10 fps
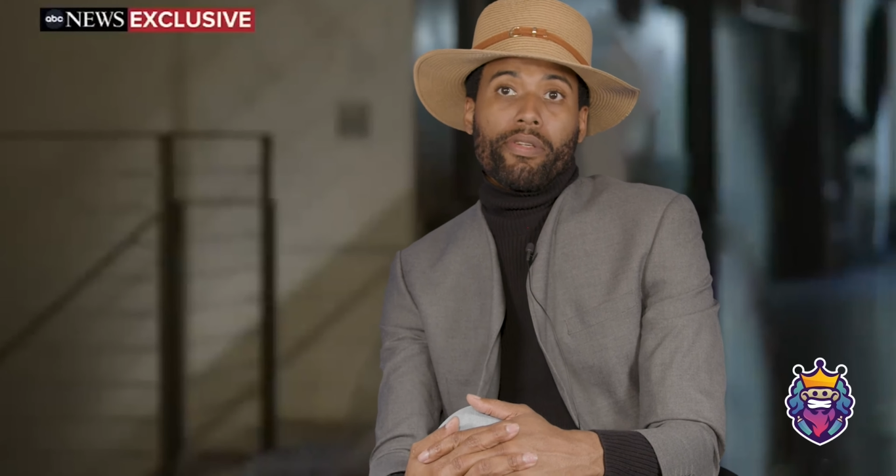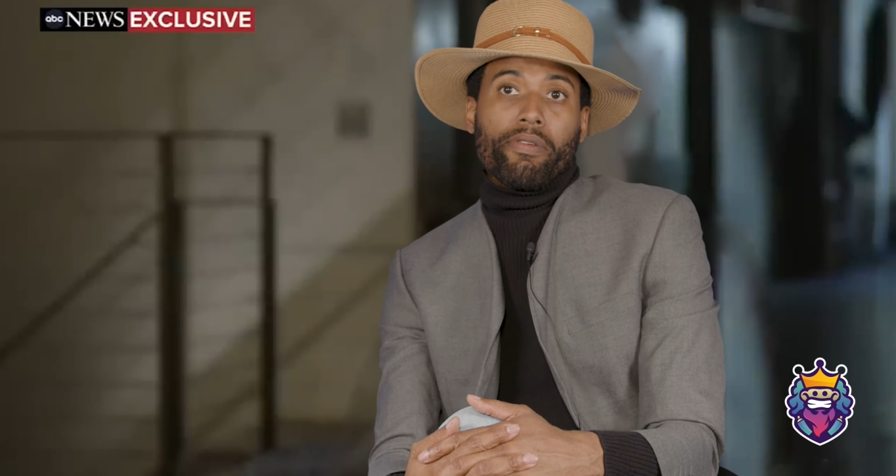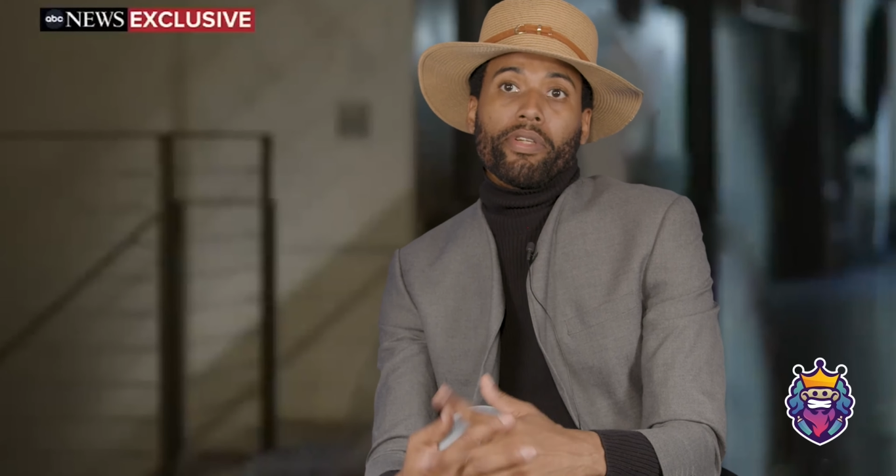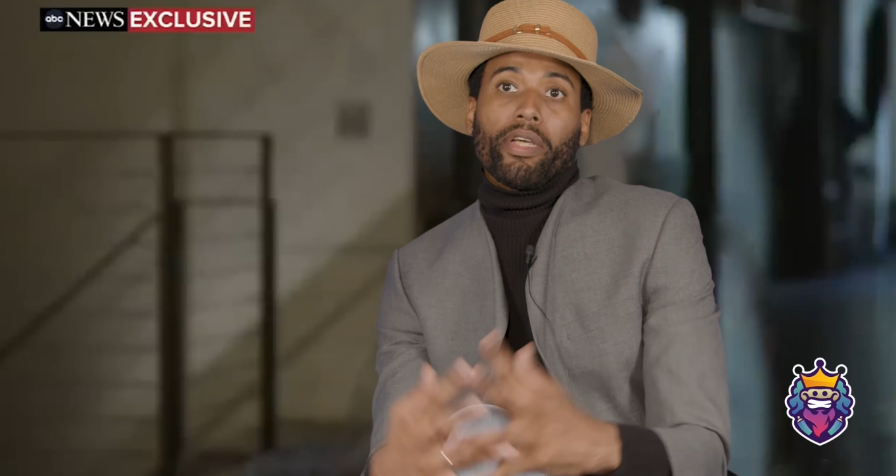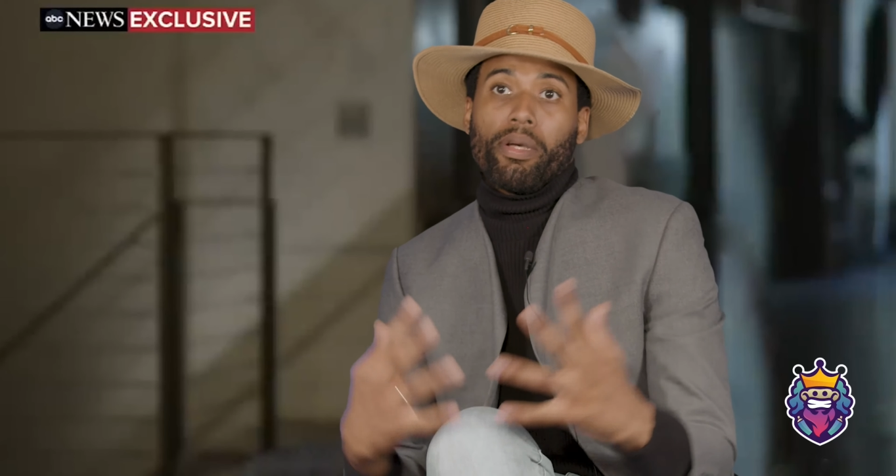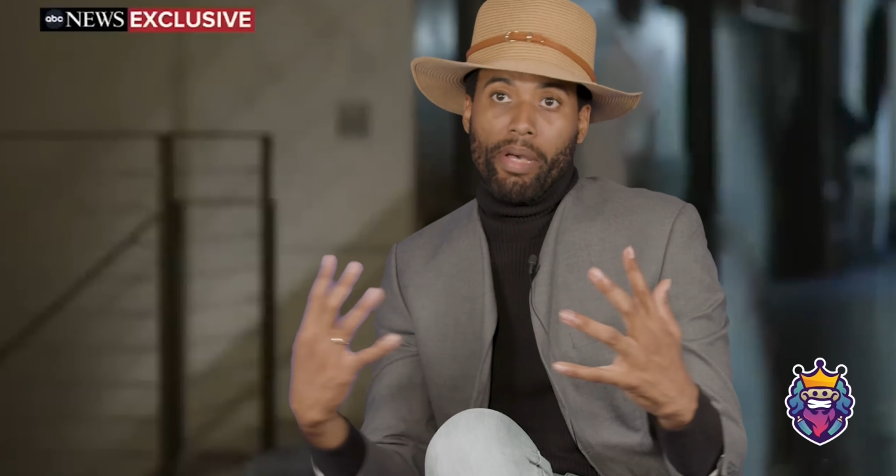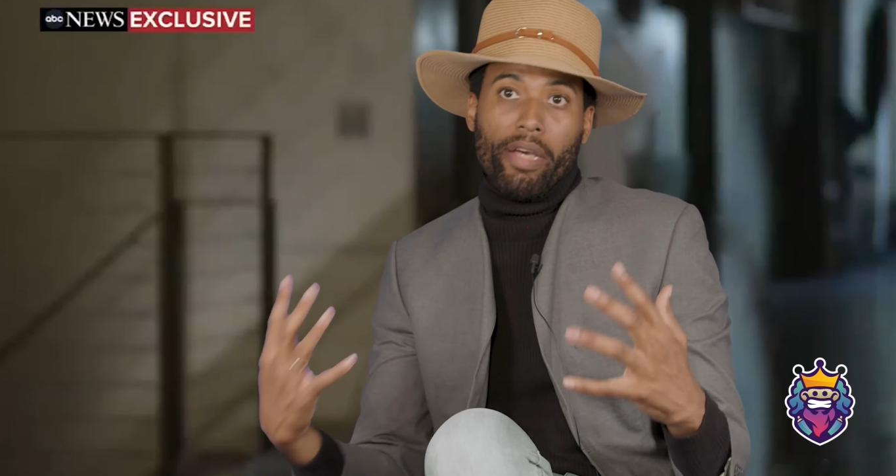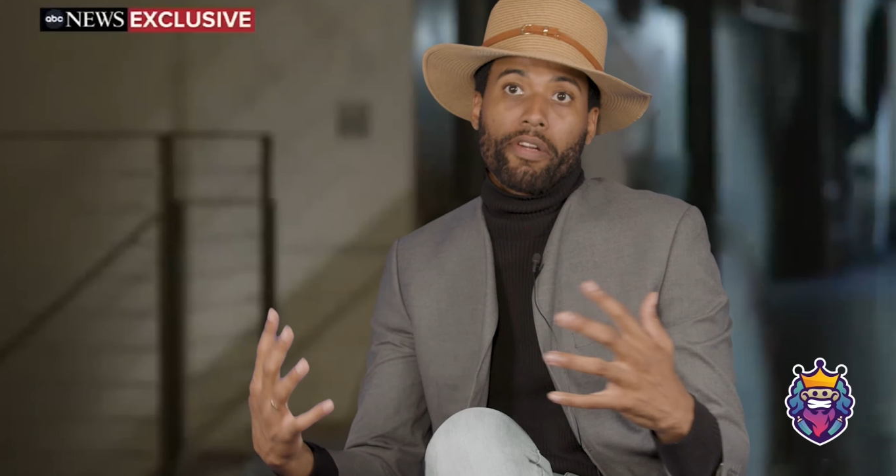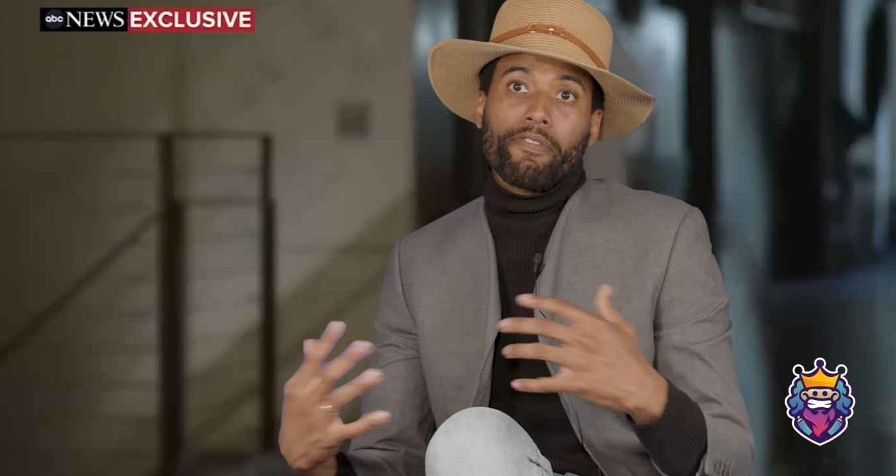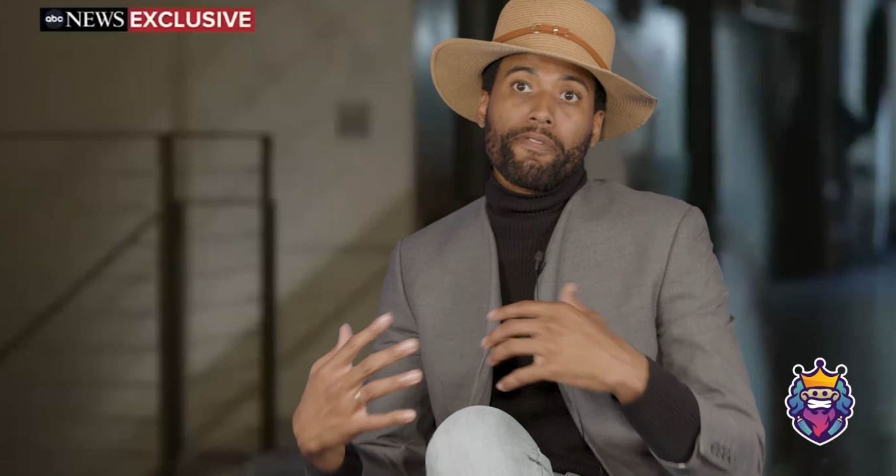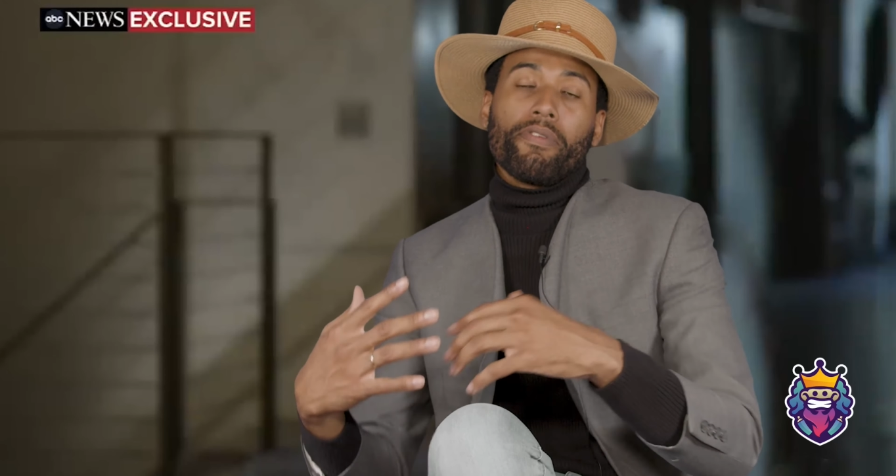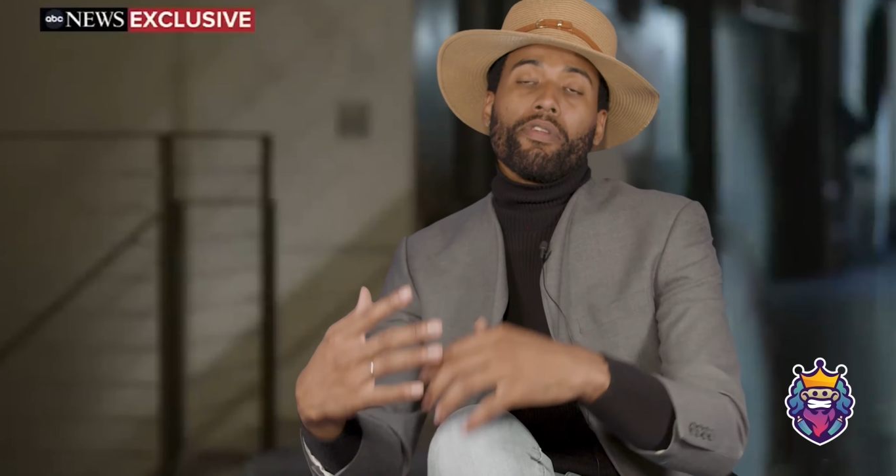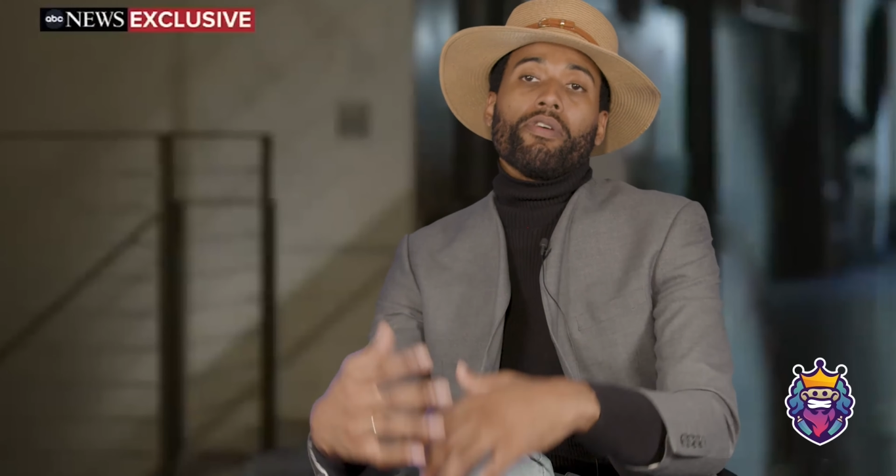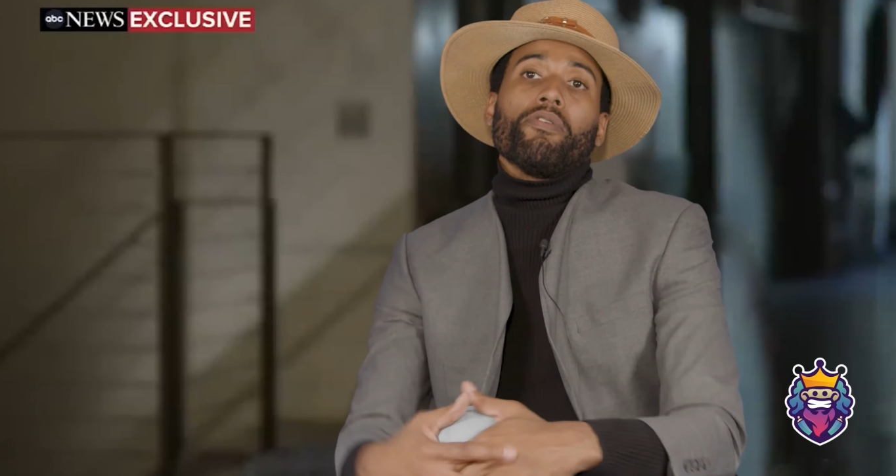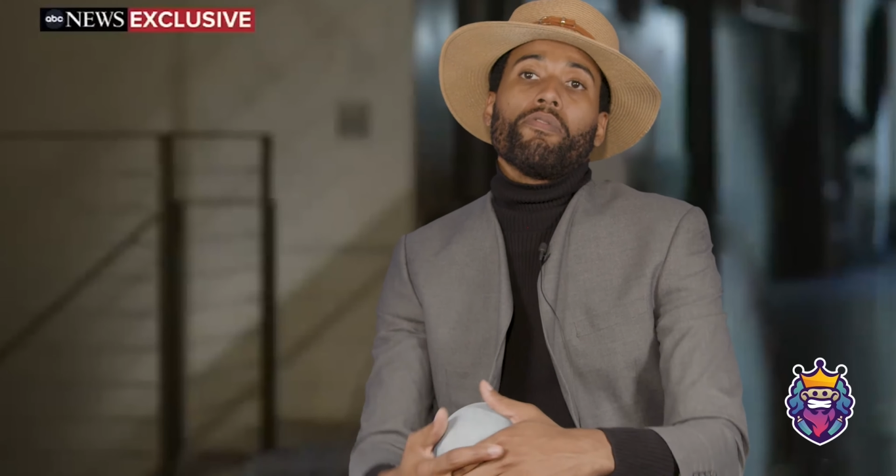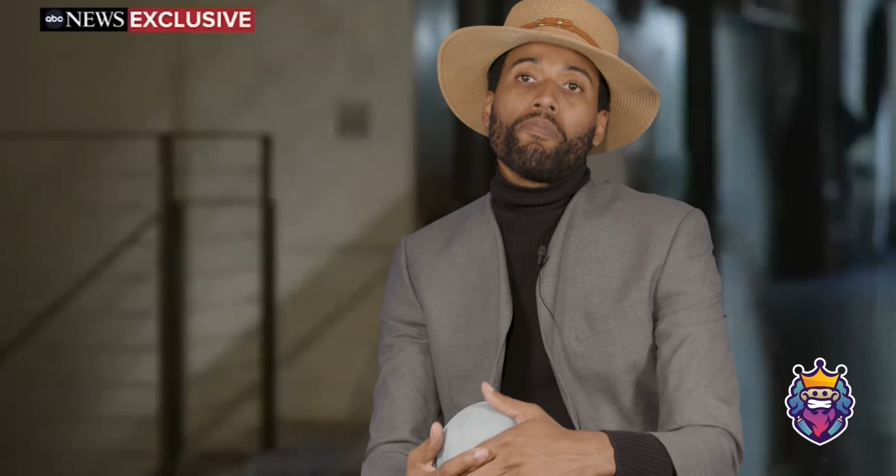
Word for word: you know, to come out of, you know,